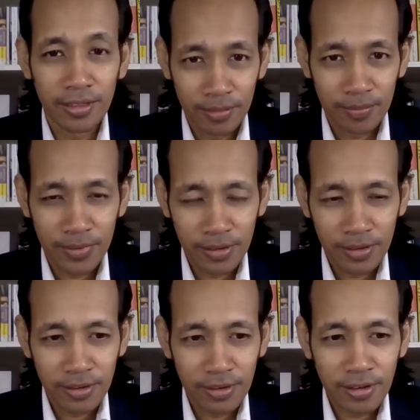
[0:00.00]
Yeah.
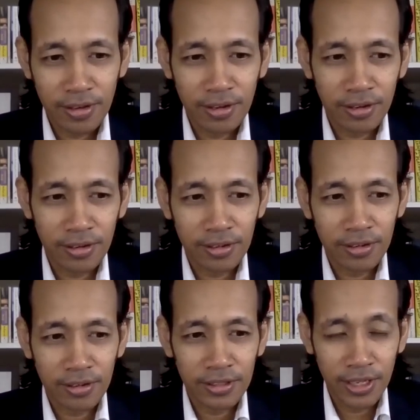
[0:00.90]

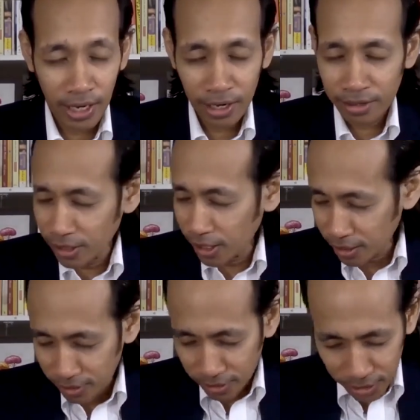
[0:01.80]
Uh, I,
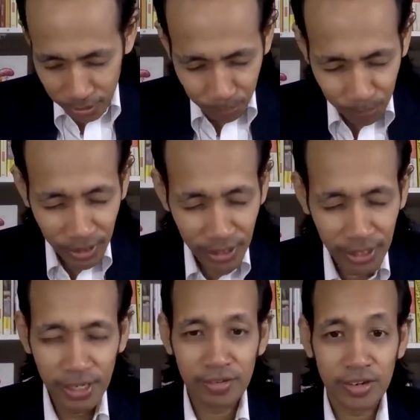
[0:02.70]
I
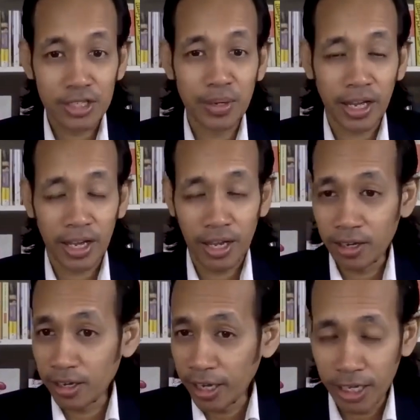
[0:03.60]
completely respect,
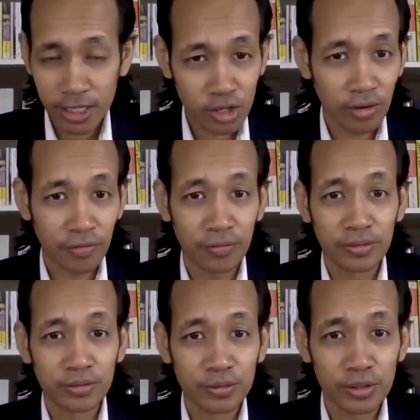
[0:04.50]
hats off
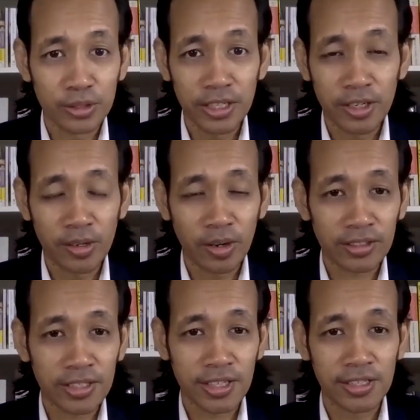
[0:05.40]
to the
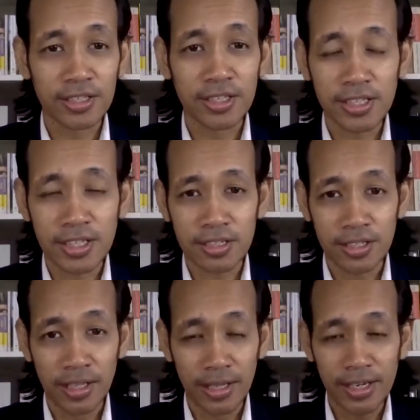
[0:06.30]
doctors and the
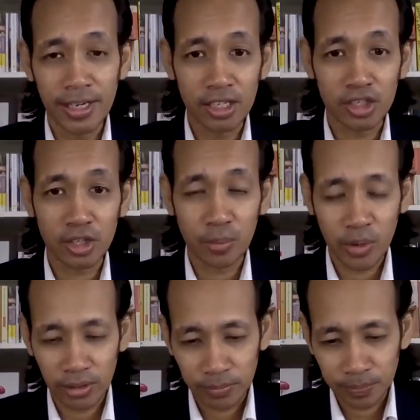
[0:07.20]
nurses. They did their job
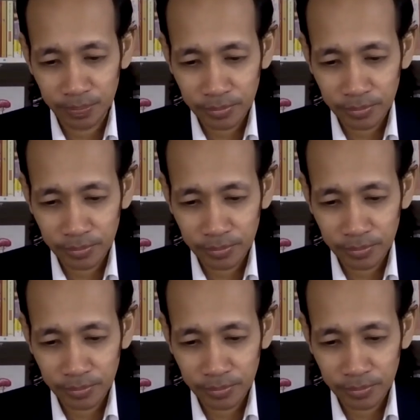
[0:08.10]
well.